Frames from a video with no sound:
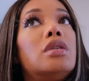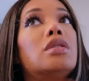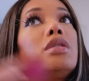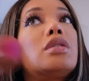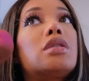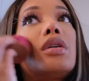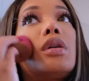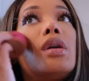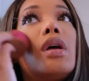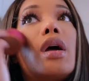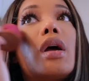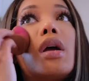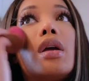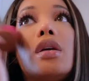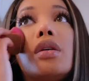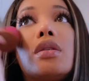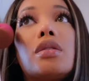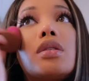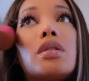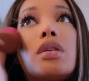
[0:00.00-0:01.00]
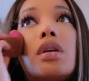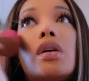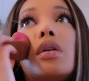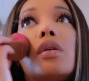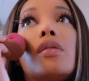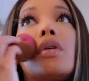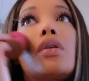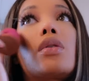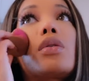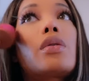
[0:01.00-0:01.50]
today instead
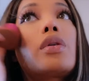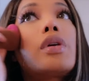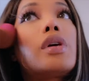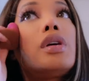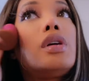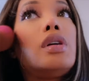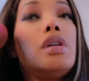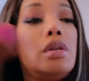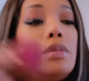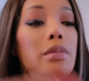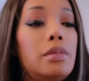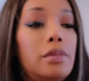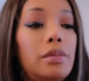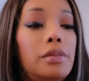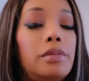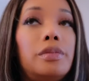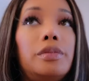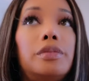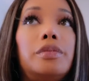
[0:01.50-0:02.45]
of cream,